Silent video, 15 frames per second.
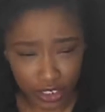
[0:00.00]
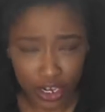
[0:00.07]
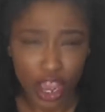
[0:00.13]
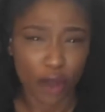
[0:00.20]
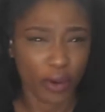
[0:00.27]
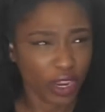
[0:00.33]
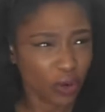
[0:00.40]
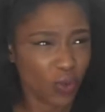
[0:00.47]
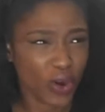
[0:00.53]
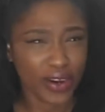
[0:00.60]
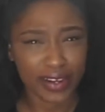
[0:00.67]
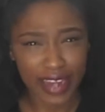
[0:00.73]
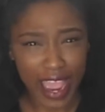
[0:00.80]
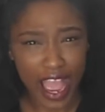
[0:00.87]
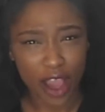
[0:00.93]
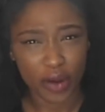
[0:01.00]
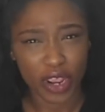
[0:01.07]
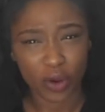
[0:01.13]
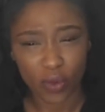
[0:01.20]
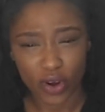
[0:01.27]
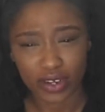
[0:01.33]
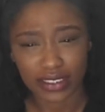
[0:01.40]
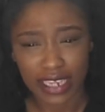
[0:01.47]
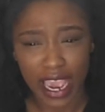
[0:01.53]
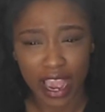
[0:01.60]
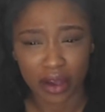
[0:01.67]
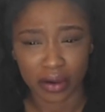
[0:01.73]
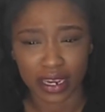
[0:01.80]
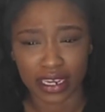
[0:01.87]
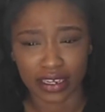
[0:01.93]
You know, it worked out.